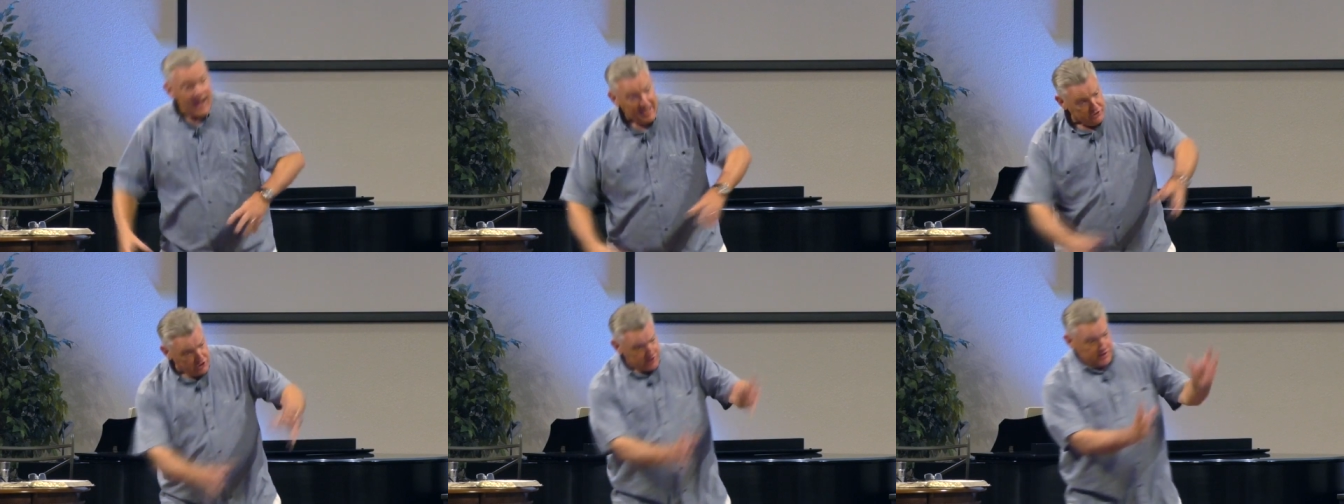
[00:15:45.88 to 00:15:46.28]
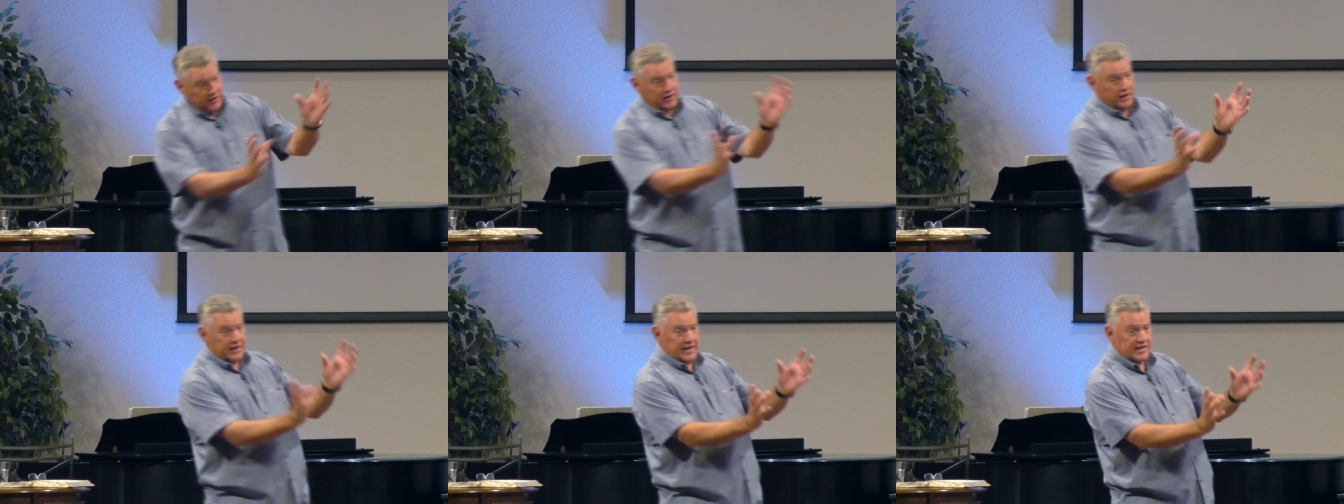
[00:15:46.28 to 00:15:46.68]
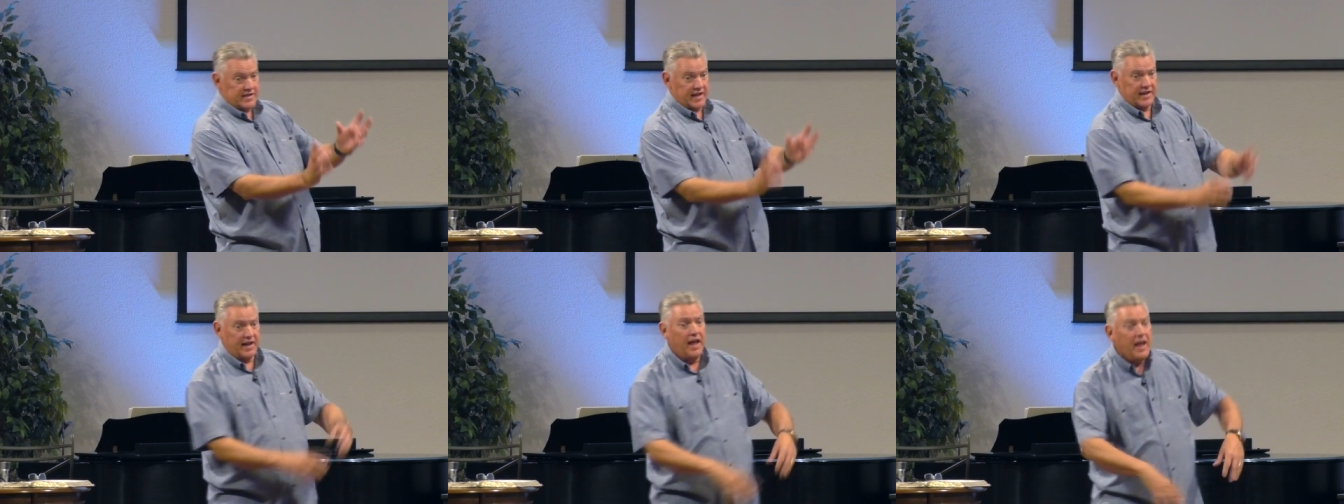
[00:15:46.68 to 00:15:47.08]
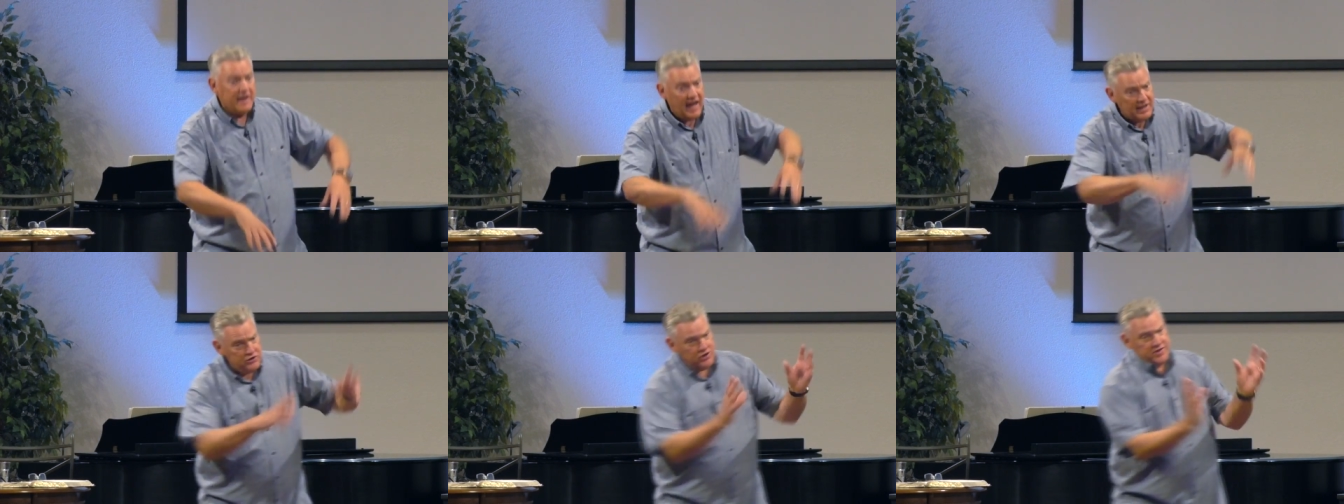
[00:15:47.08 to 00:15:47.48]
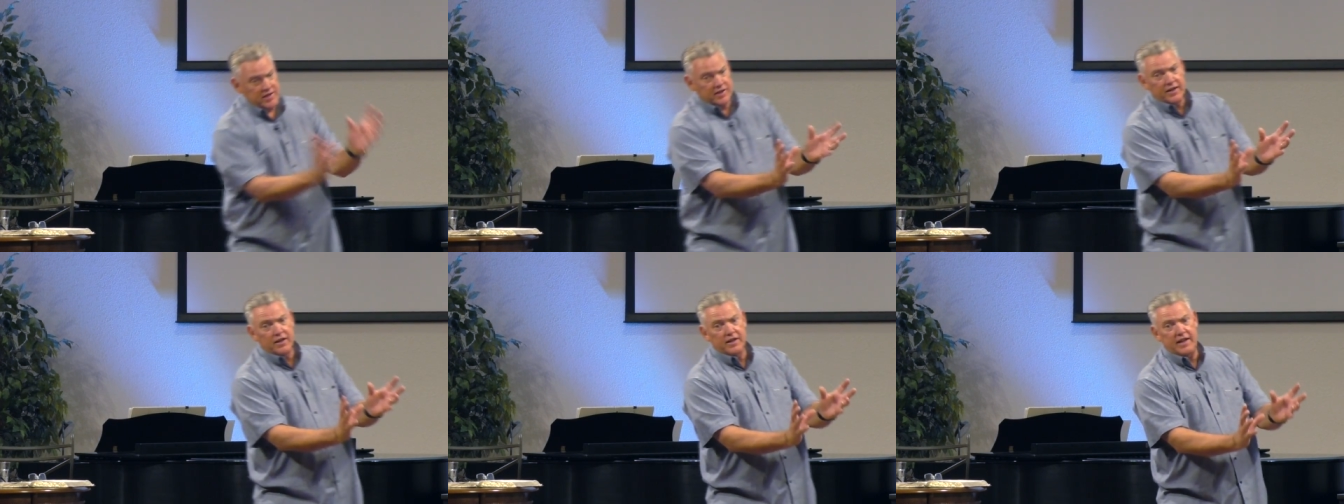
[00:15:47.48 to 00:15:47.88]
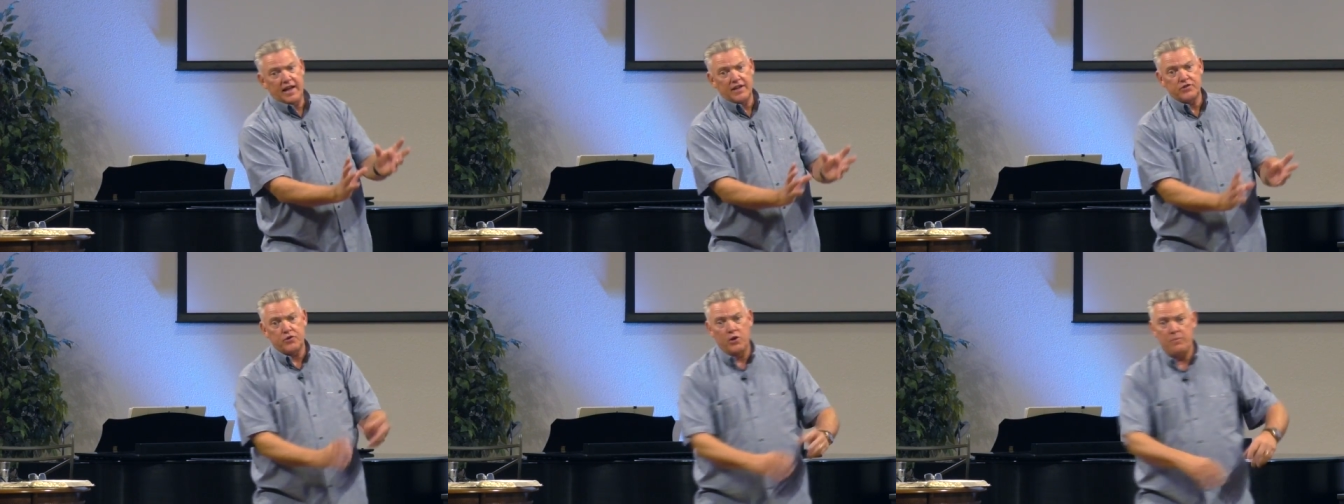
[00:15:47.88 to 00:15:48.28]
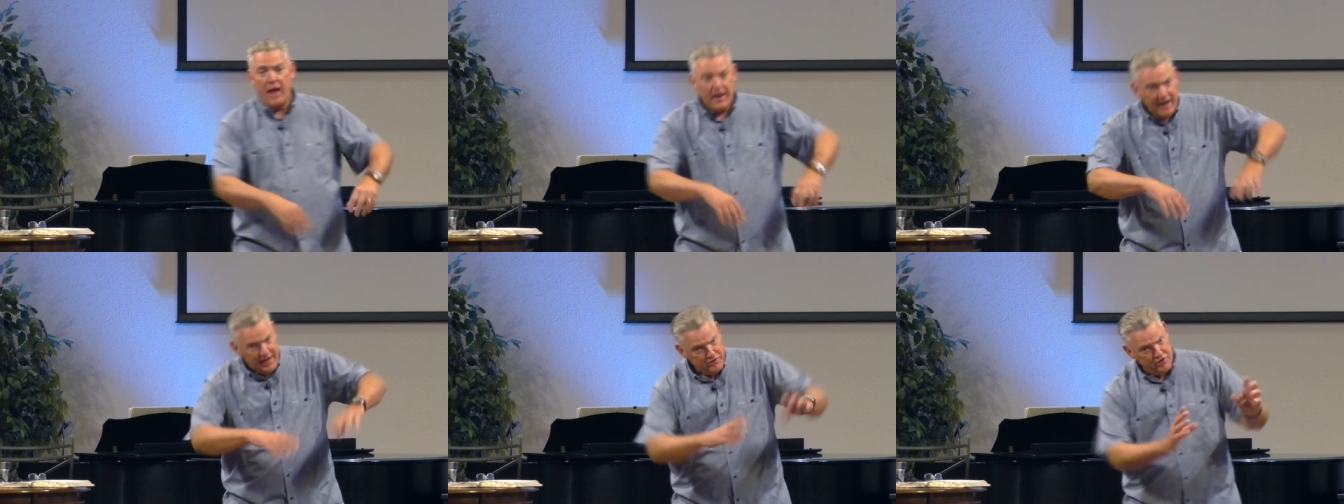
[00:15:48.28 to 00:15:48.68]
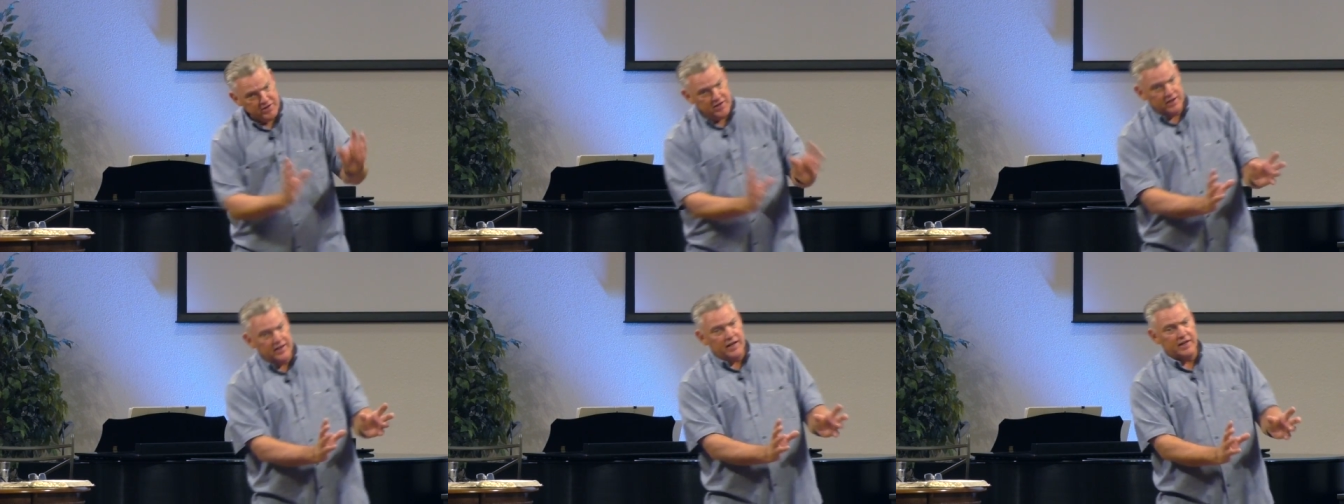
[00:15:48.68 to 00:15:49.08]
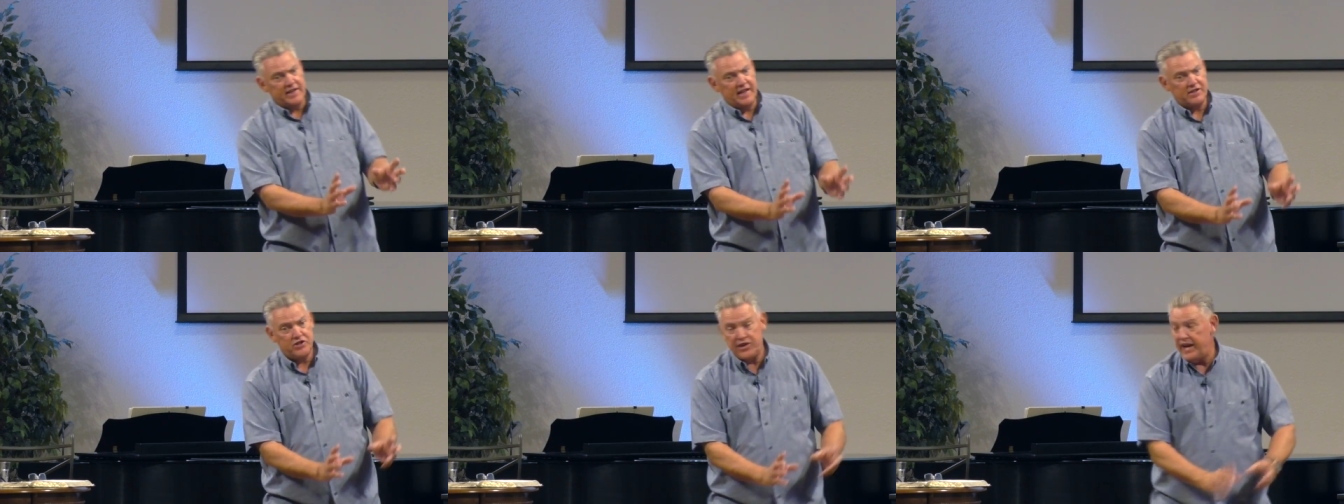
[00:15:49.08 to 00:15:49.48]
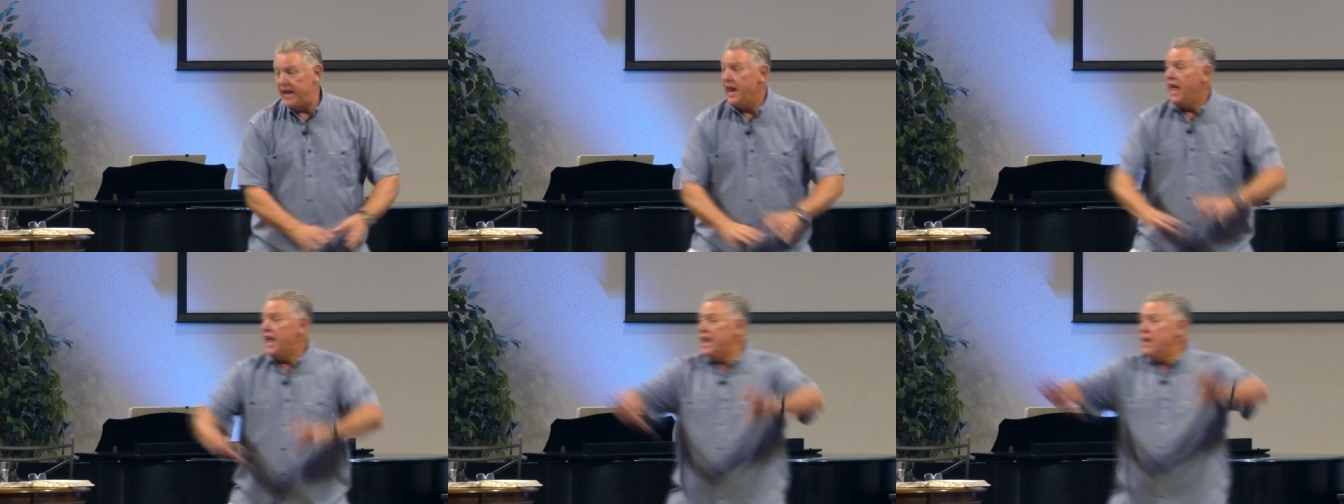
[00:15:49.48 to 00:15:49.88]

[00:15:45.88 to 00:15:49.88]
not just a little casita, not just a little guest room, not just a little kitchenette.